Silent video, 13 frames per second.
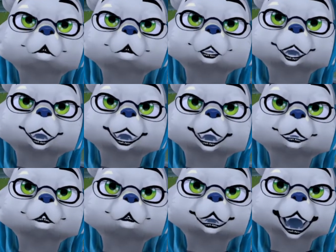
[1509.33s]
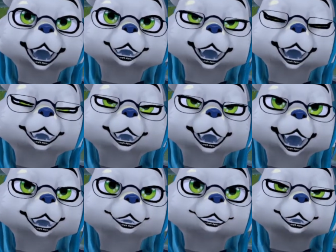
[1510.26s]
You know, like, they're getting
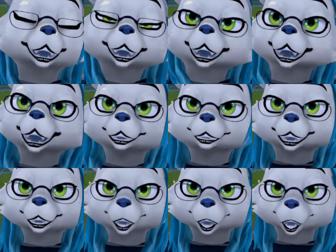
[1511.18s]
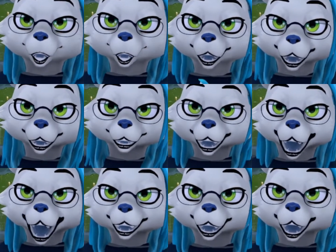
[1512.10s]
their siffies through
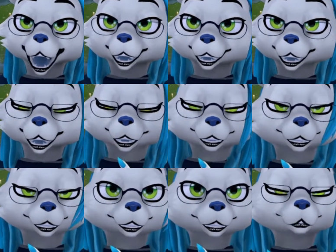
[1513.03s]
massage parlors,